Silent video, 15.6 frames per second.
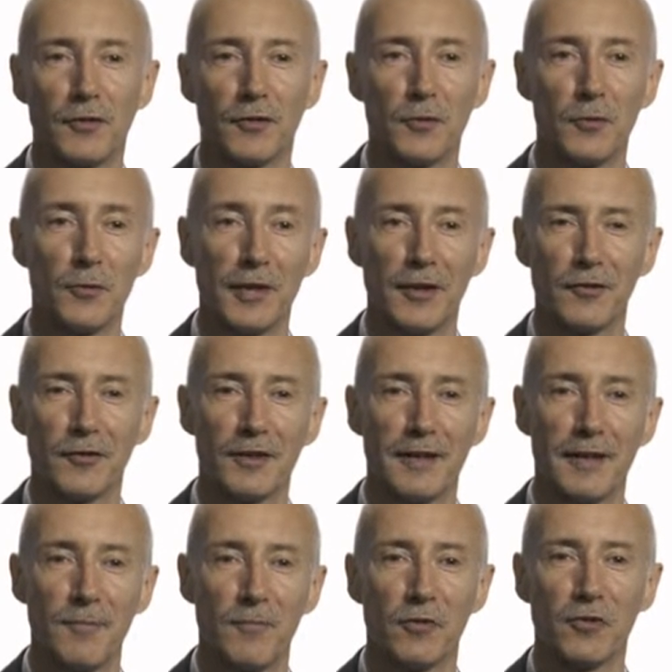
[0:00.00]

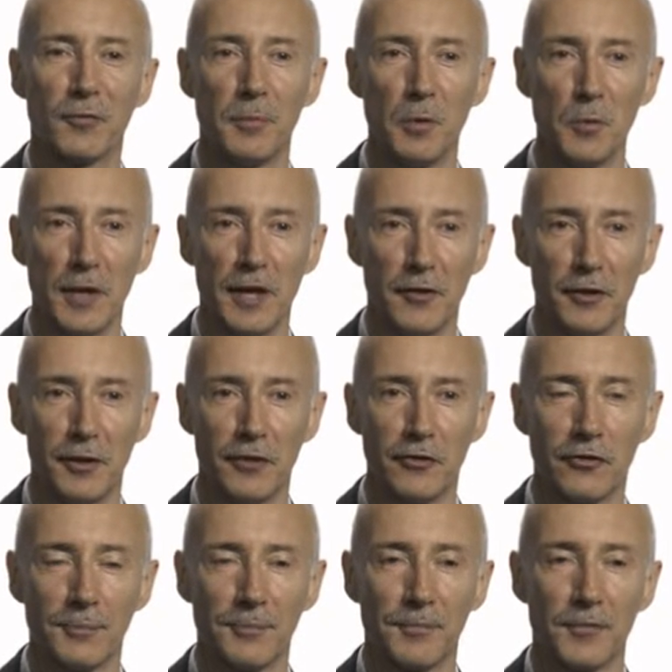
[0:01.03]
2011 small
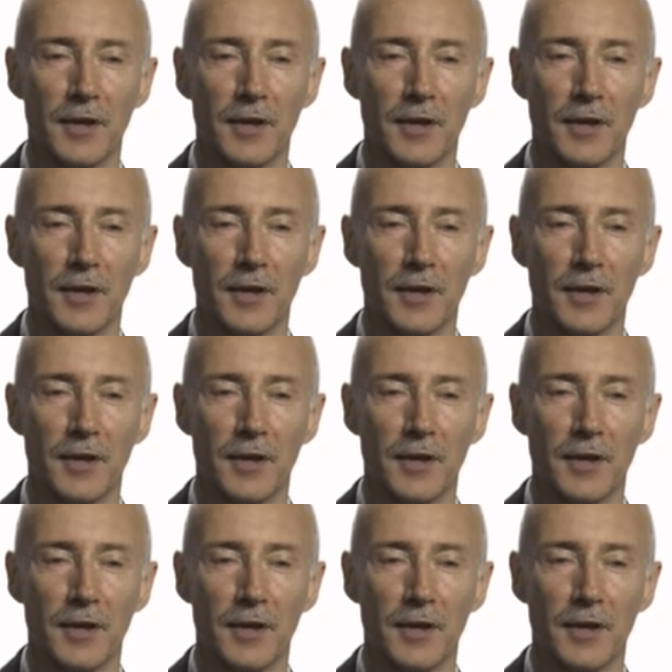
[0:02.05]
areas,